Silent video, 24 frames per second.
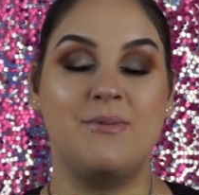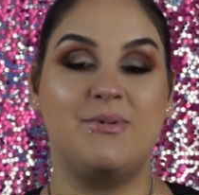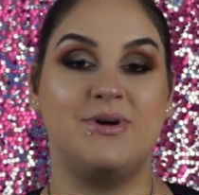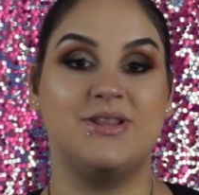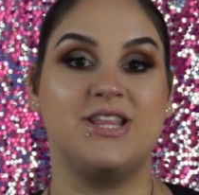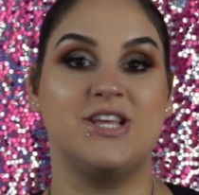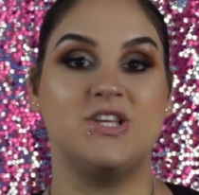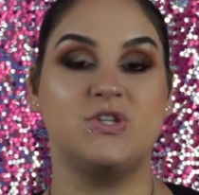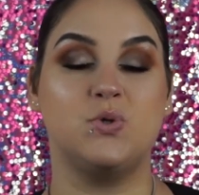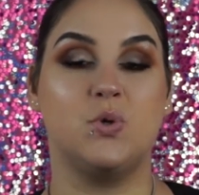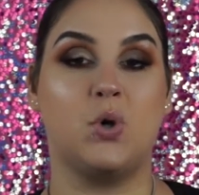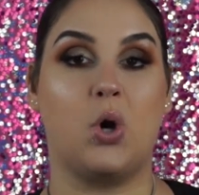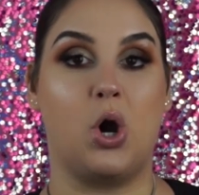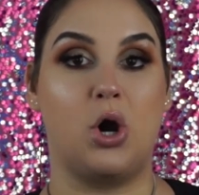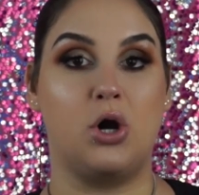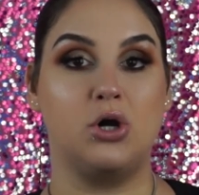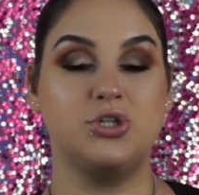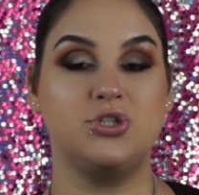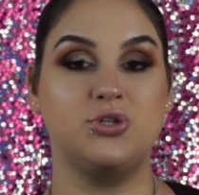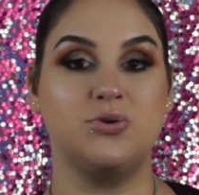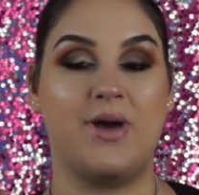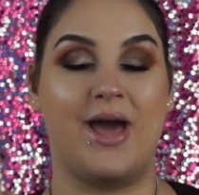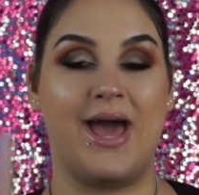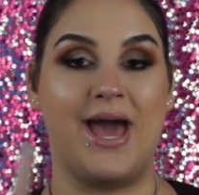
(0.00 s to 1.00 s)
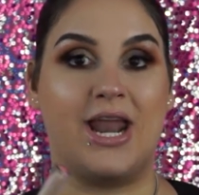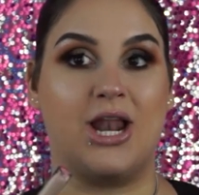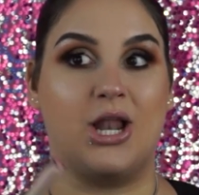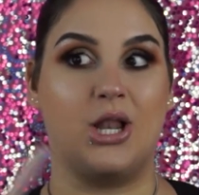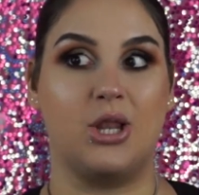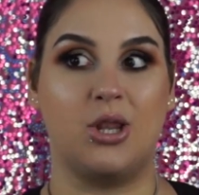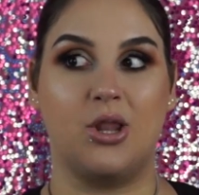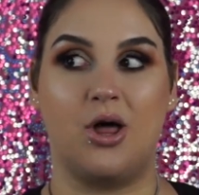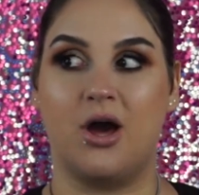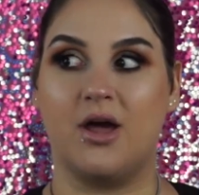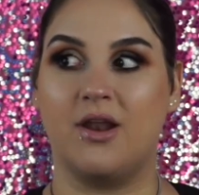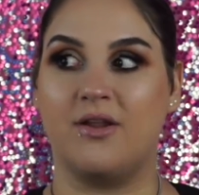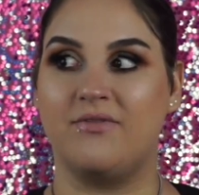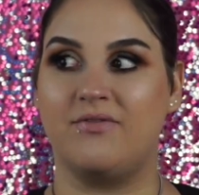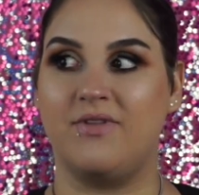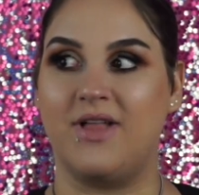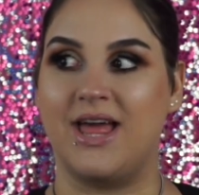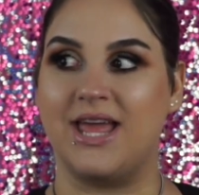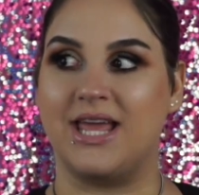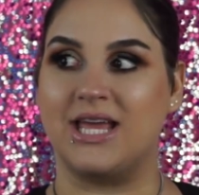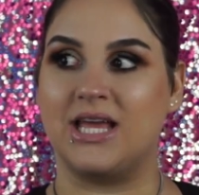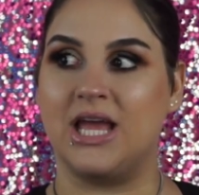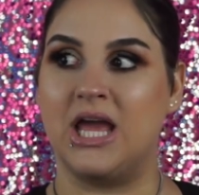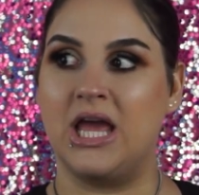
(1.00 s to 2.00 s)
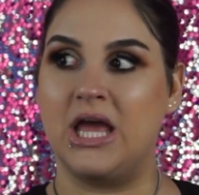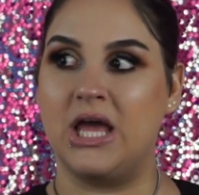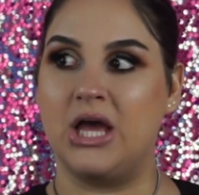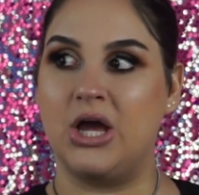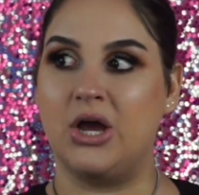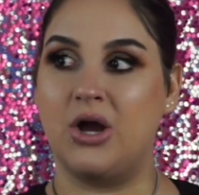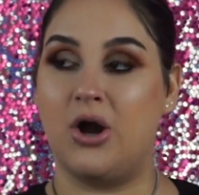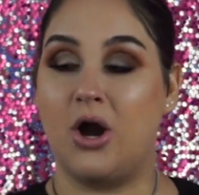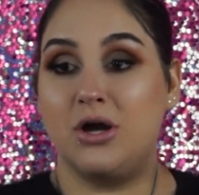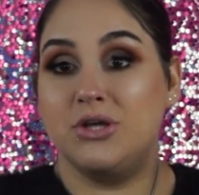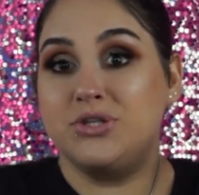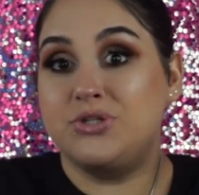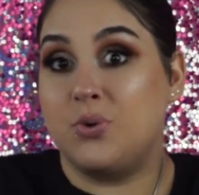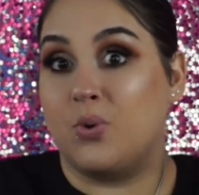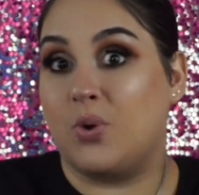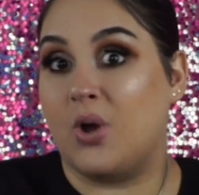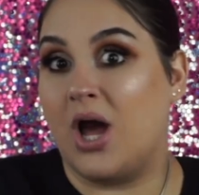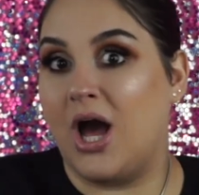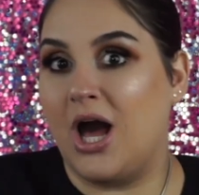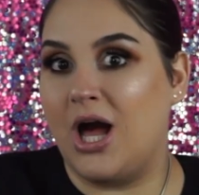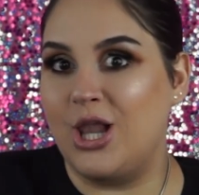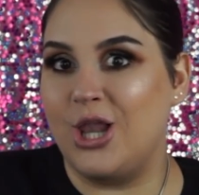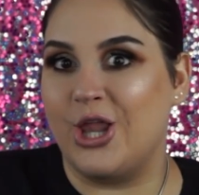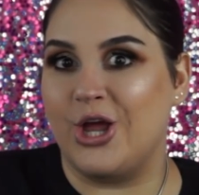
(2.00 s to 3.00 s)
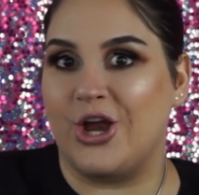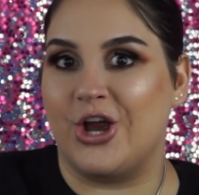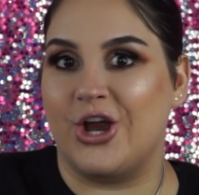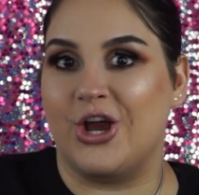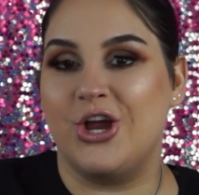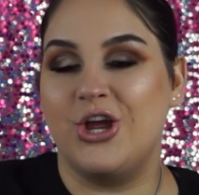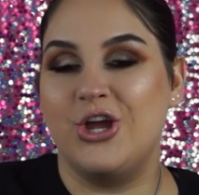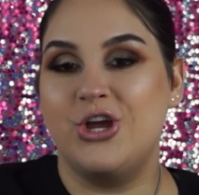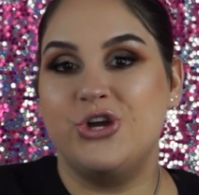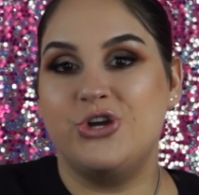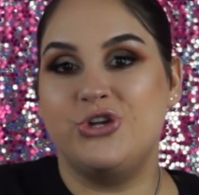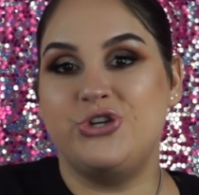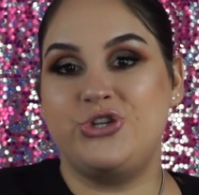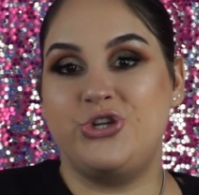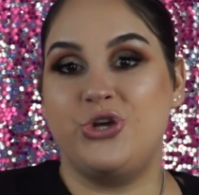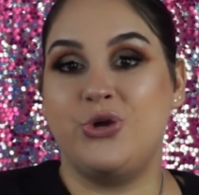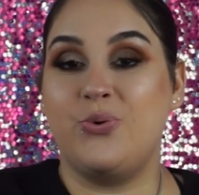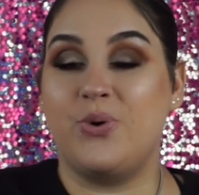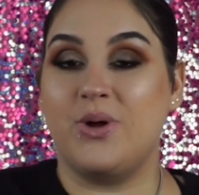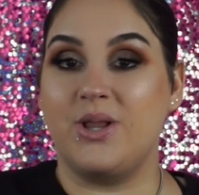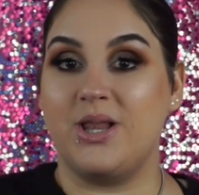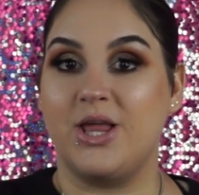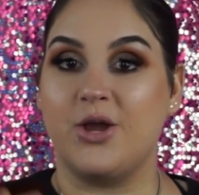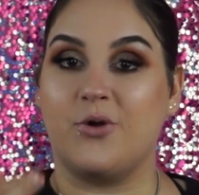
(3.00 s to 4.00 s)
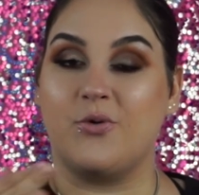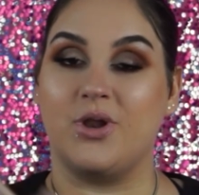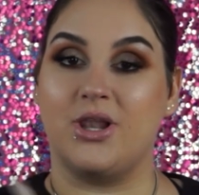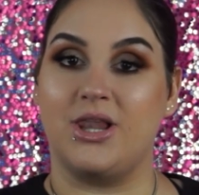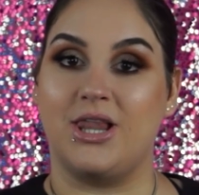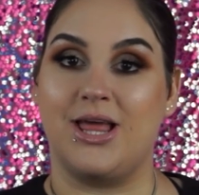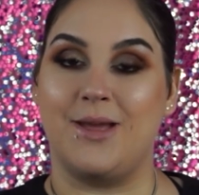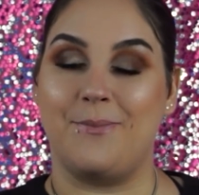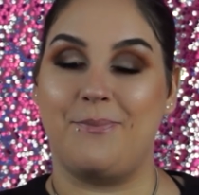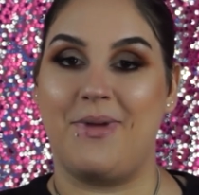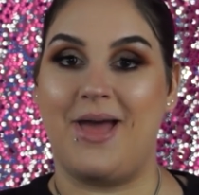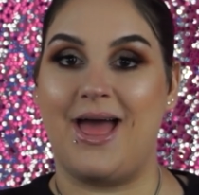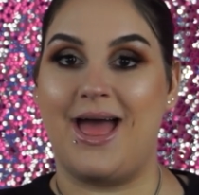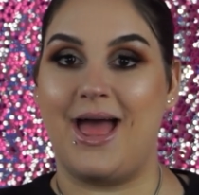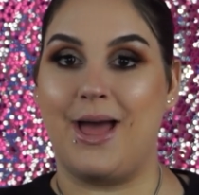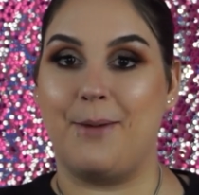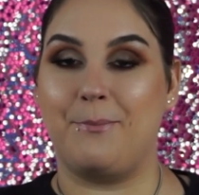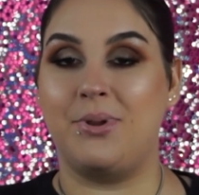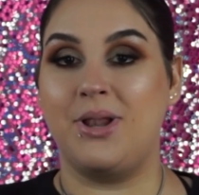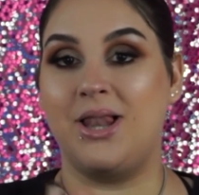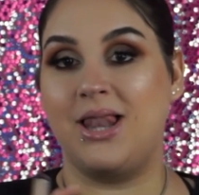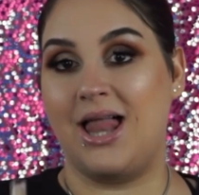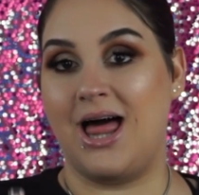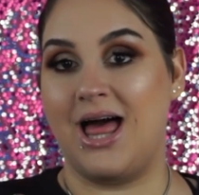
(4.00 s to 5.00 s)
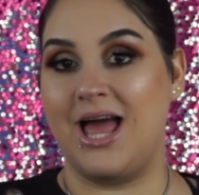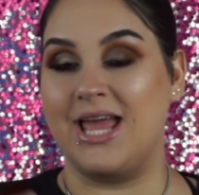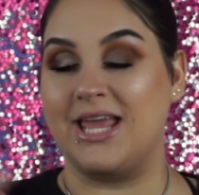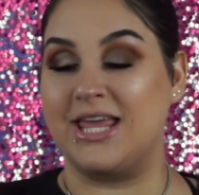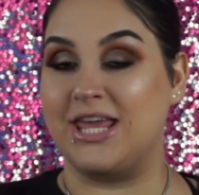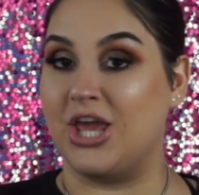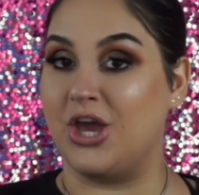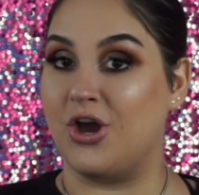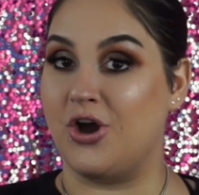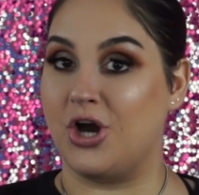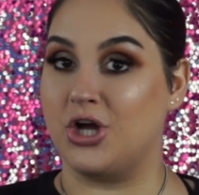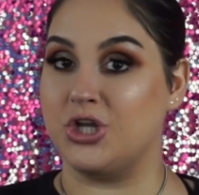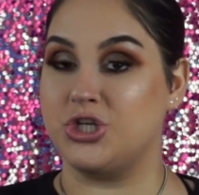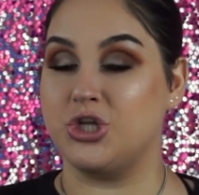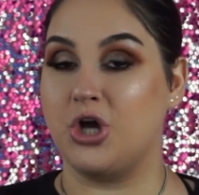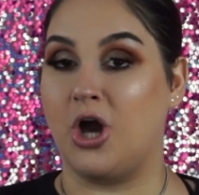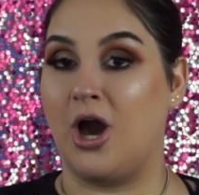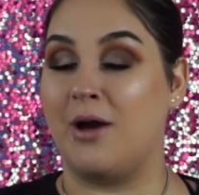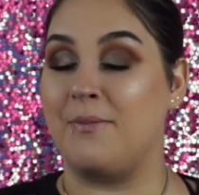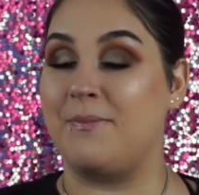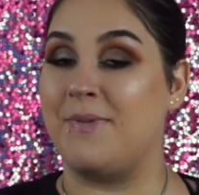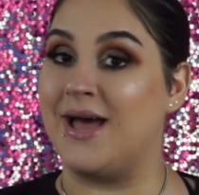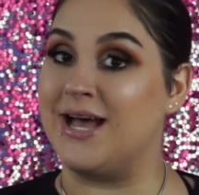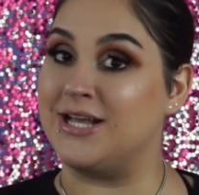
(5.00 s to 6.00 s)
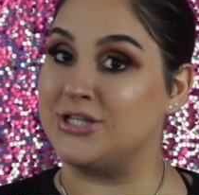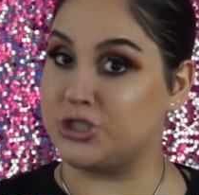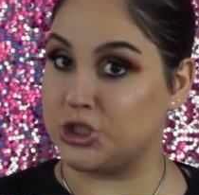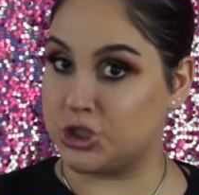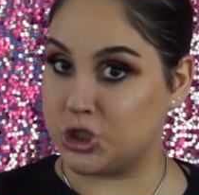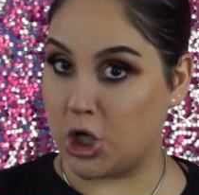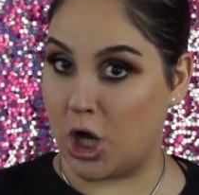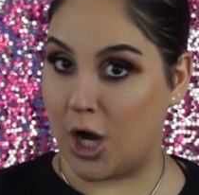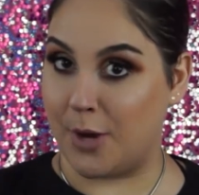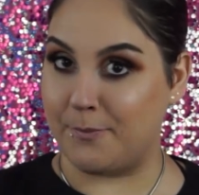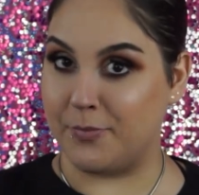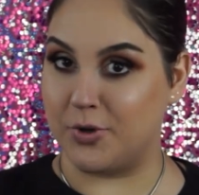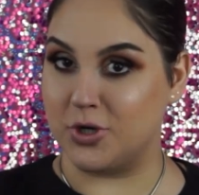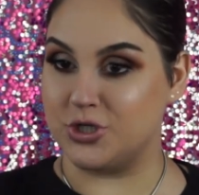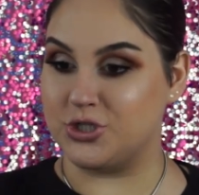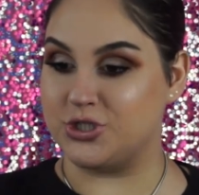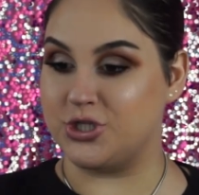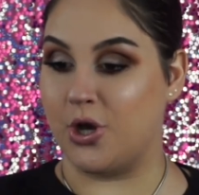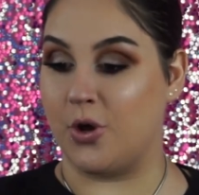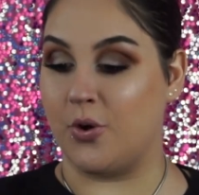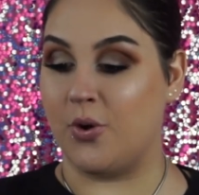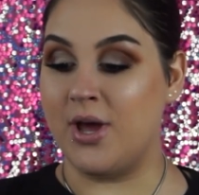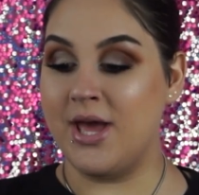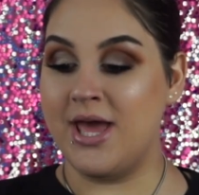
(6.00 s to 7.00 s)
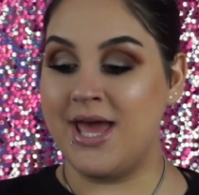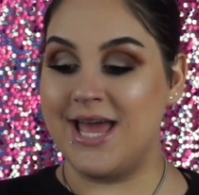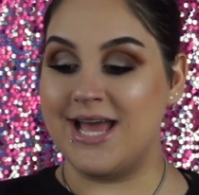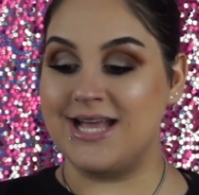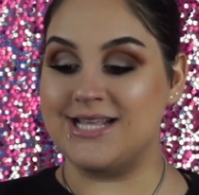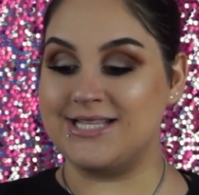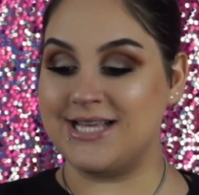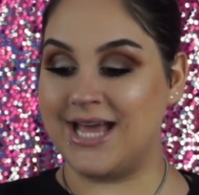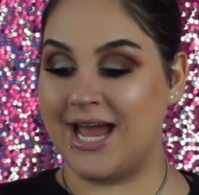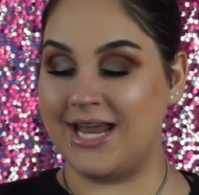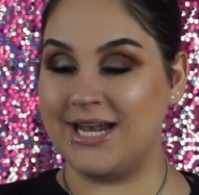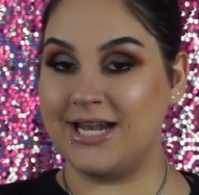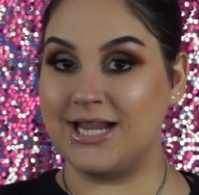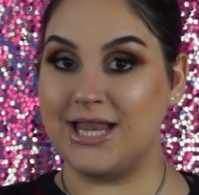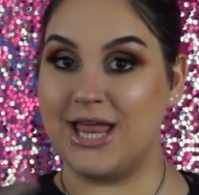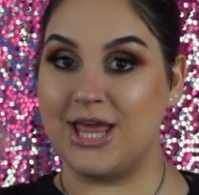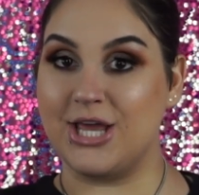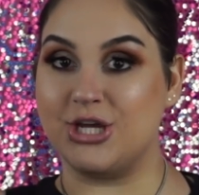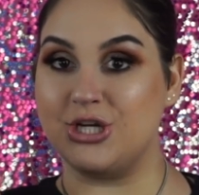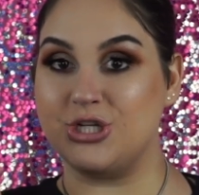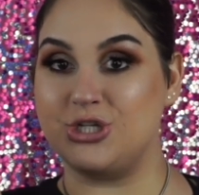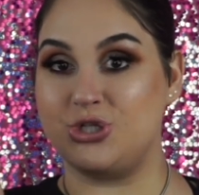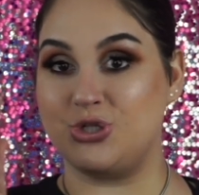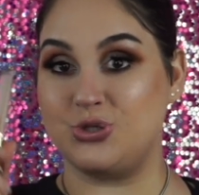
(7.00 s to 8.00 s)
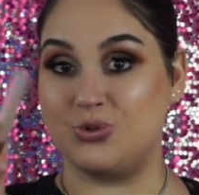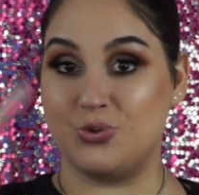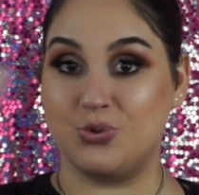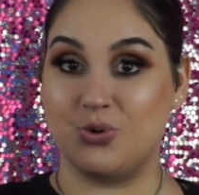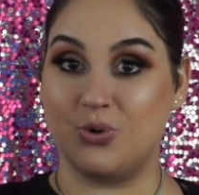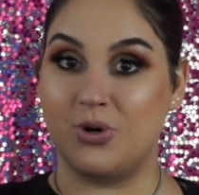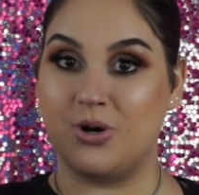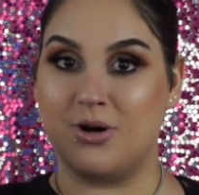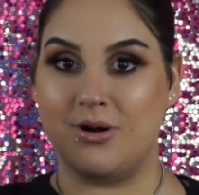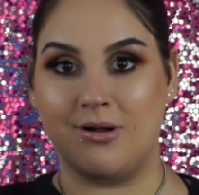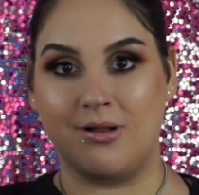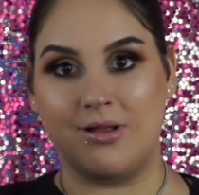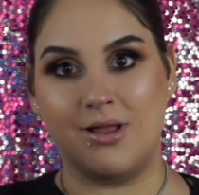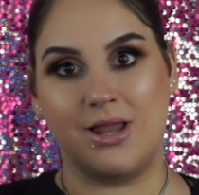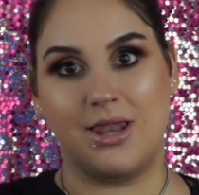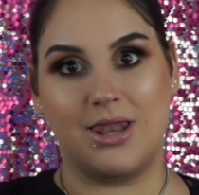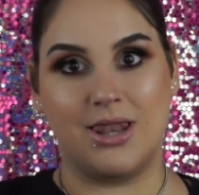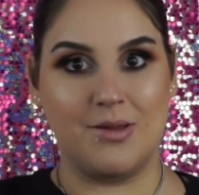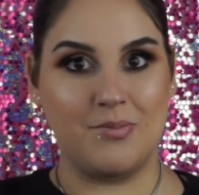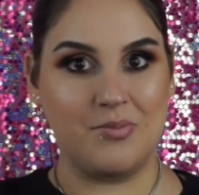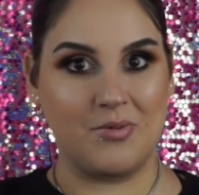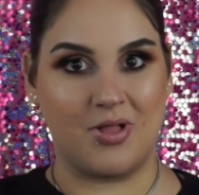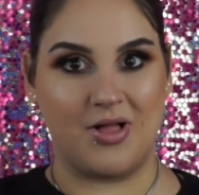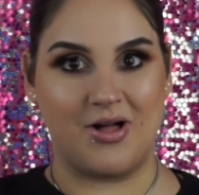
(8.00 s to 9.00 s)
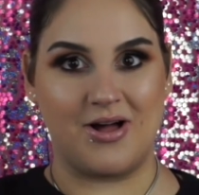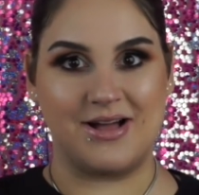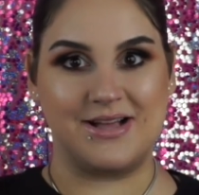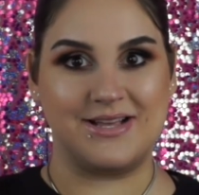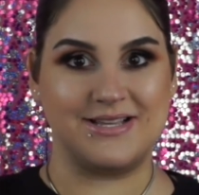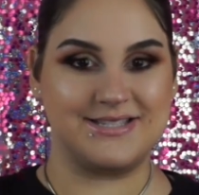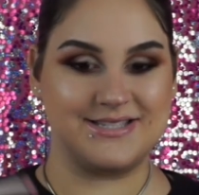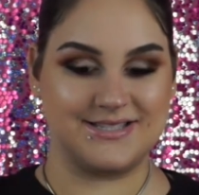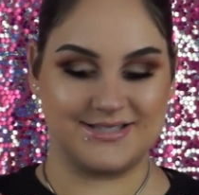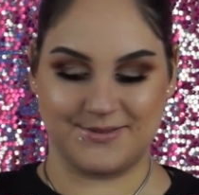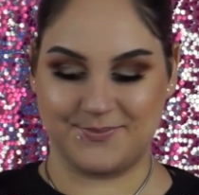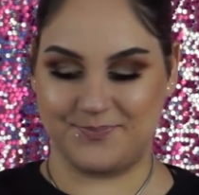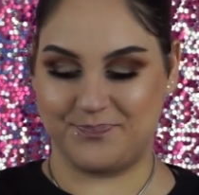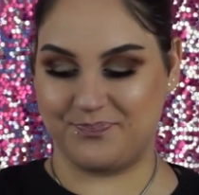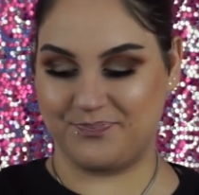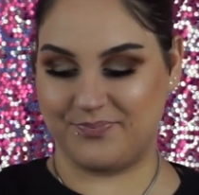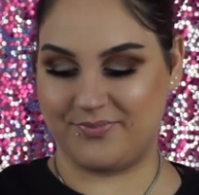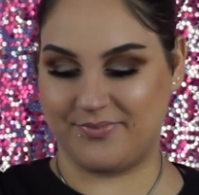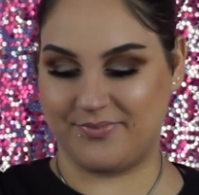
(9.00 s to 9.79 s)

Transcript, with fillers: But this will also add a lot of like, also color to a liquid lip plying it on top as a topper. So it's kind of like a dual lip gloss.